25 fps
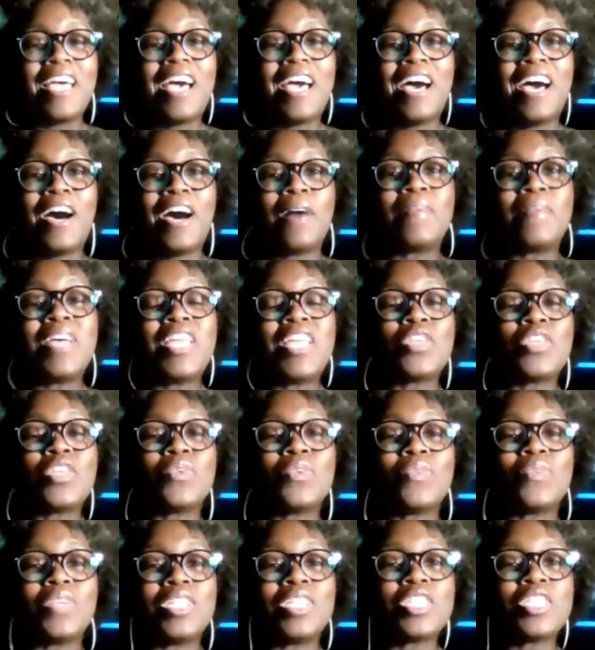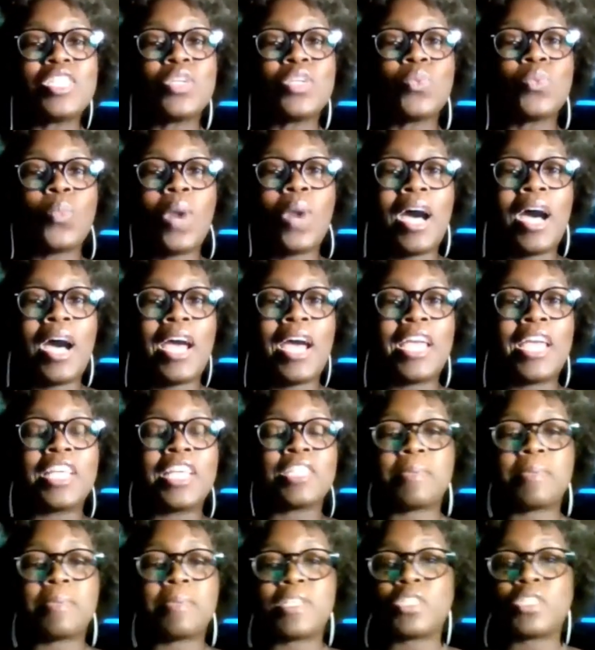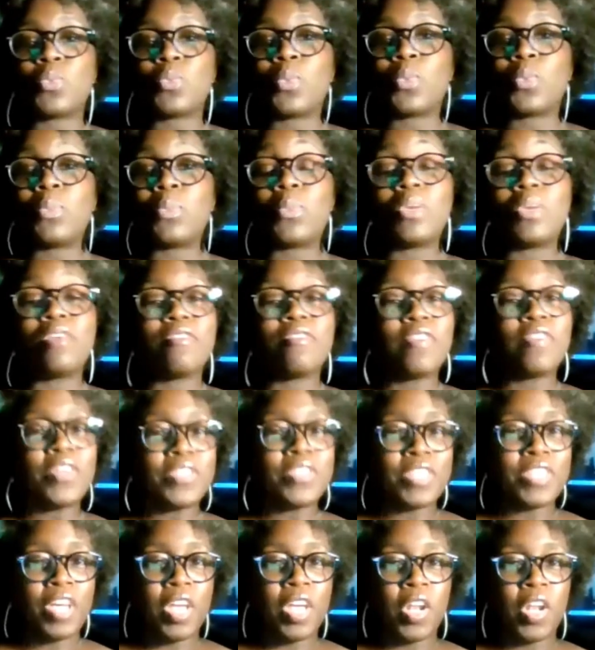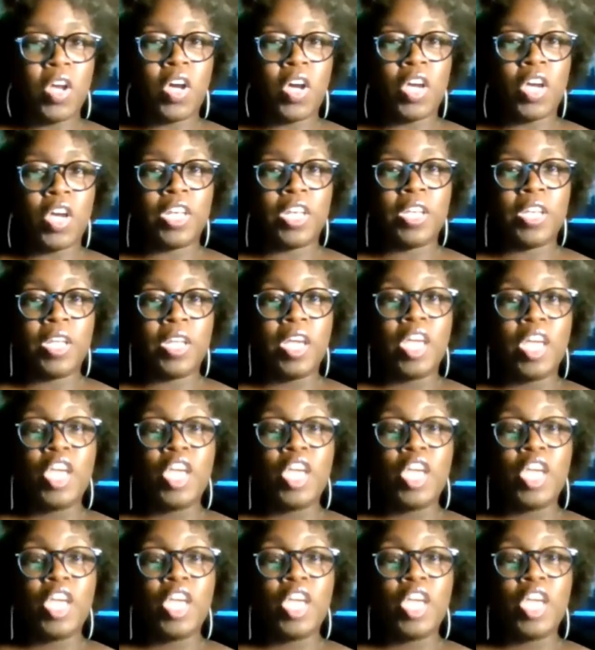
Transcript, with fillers: Um, and the reason why is because when we first got on,